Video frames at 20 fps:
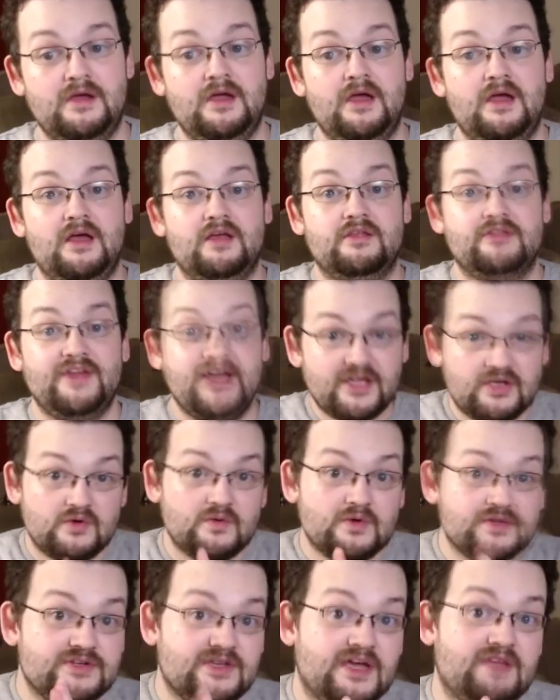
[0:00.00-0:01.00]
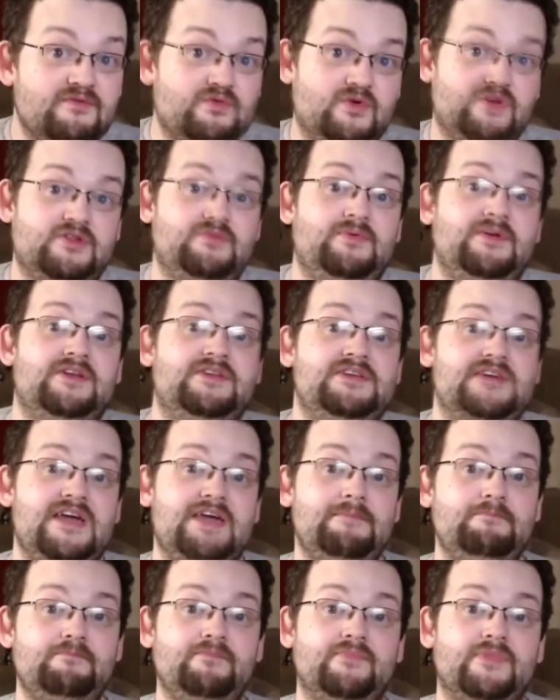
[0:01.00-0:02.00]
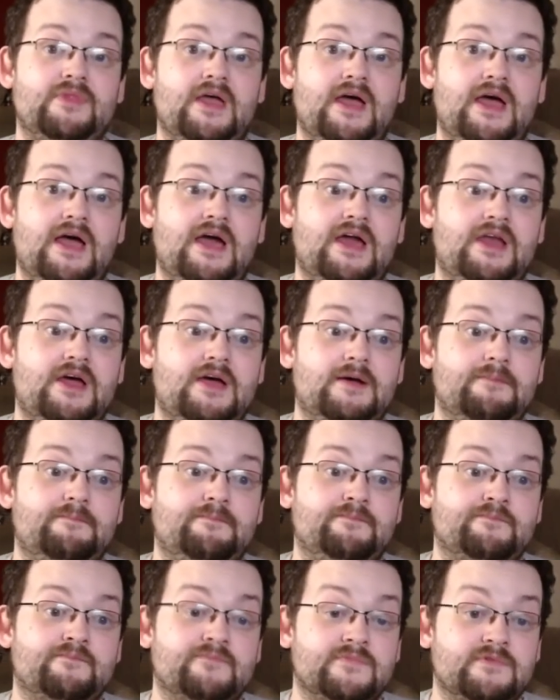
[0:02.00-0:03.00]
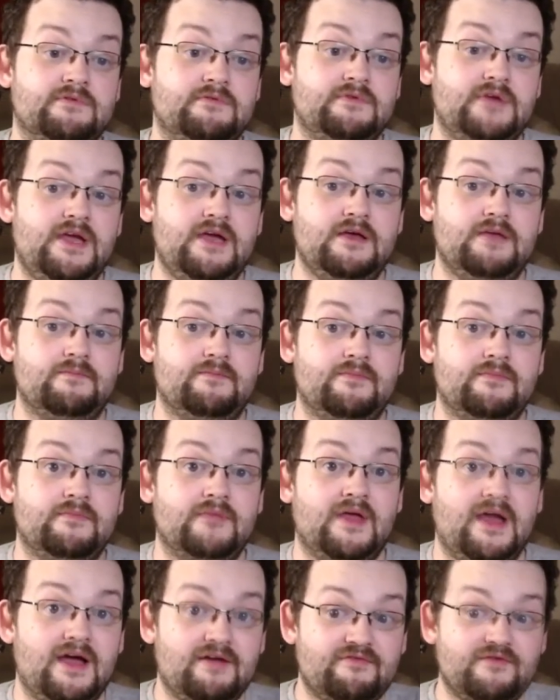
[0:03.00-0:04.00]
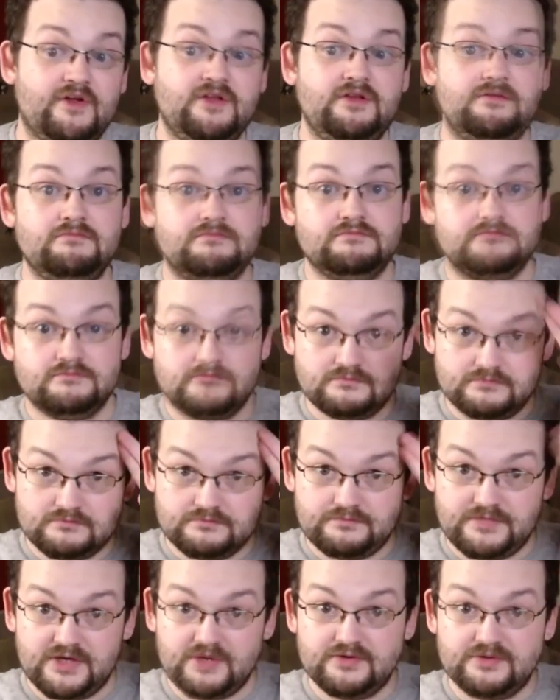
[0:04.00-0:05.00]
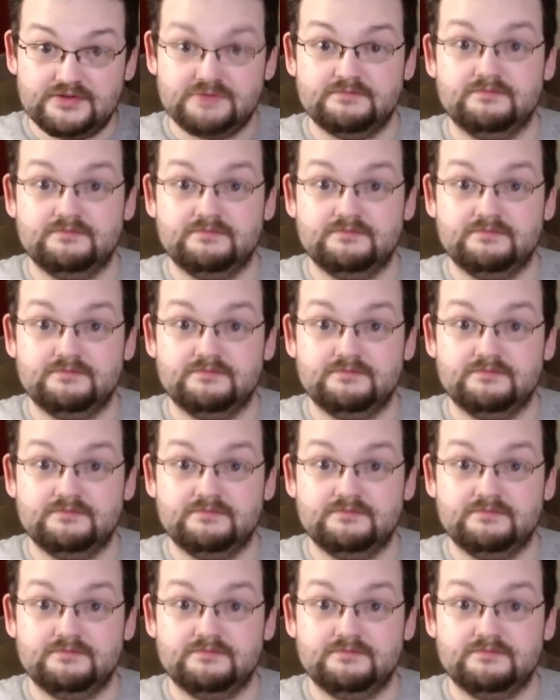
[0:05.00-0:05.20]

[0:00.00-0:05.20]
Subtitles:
thank you once again for wanting to be a DM. And yeah, have fun. Be awesome.